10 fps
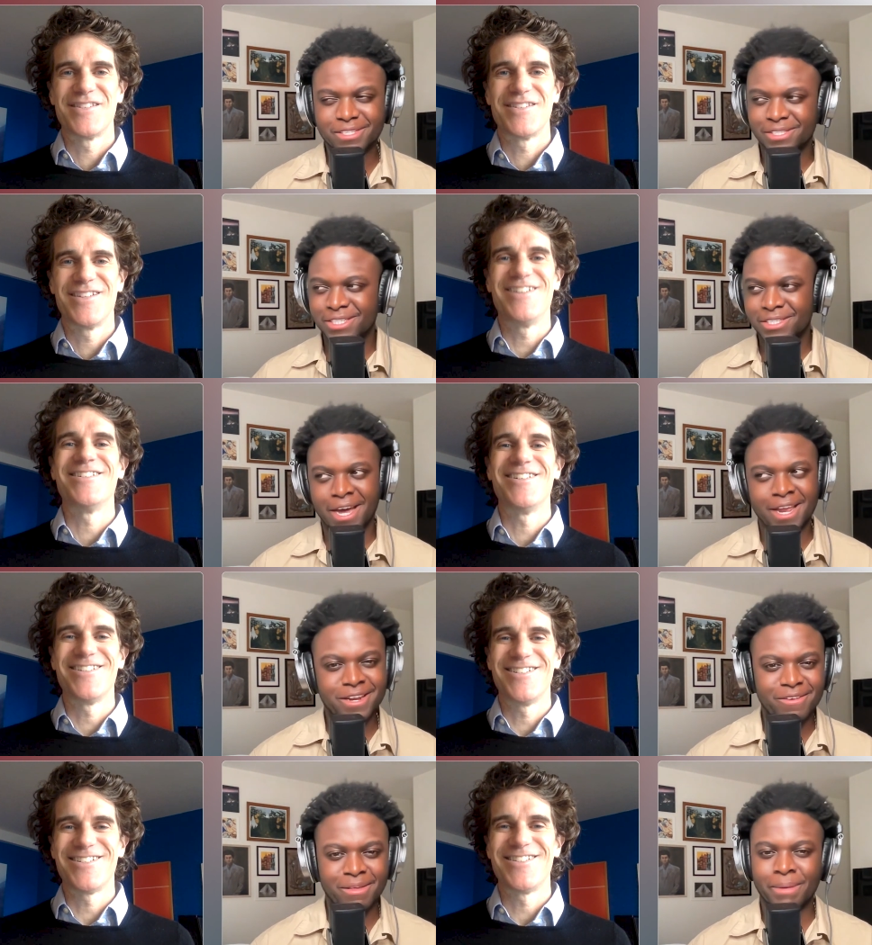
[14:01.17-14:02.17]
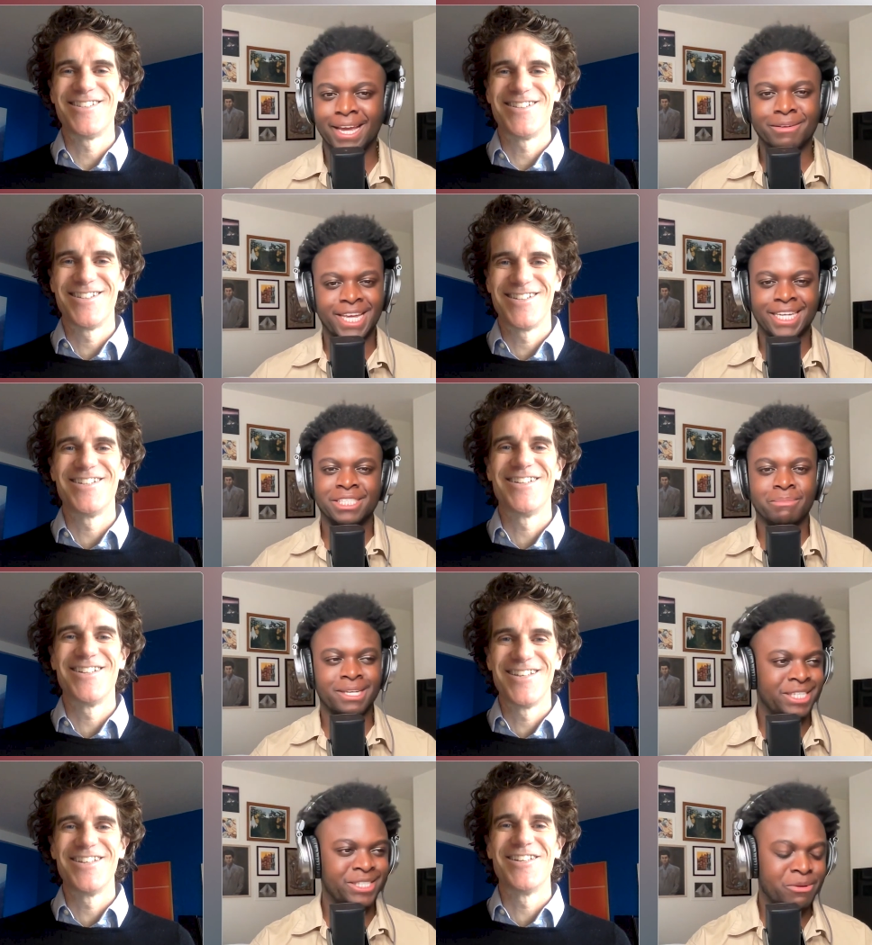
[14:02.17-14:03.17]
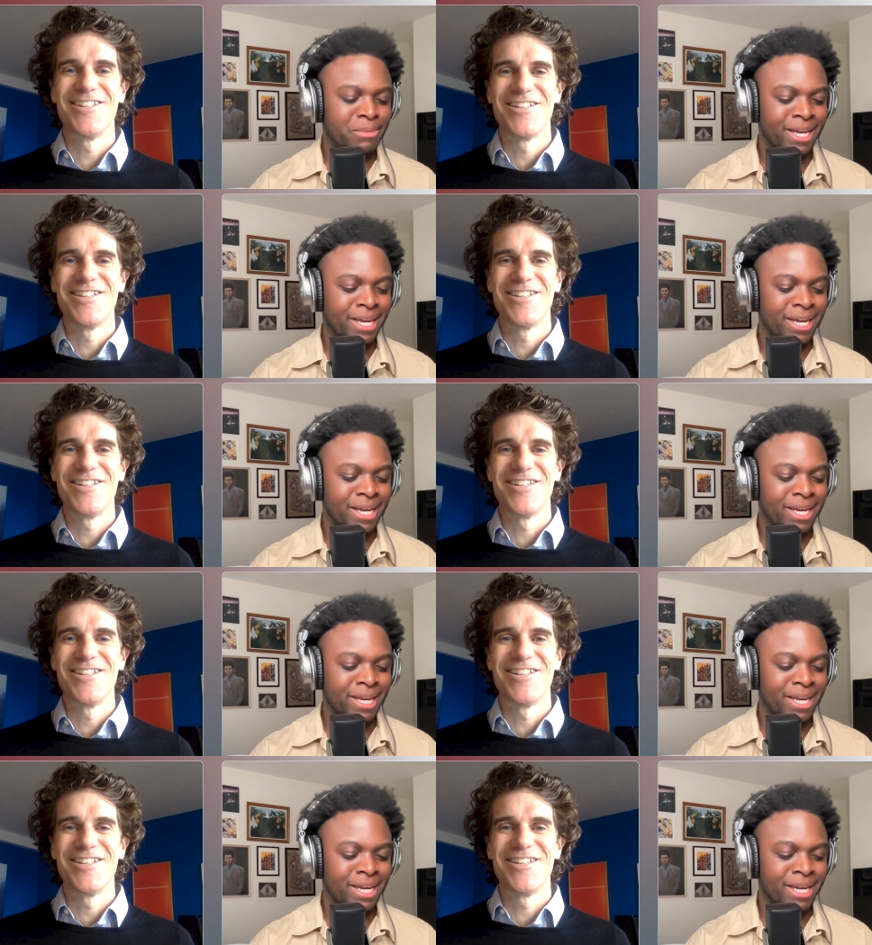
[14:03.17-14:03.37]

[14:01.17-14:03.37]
Speaker 1: Is this not enough? I'm like texting my sister. I'm like,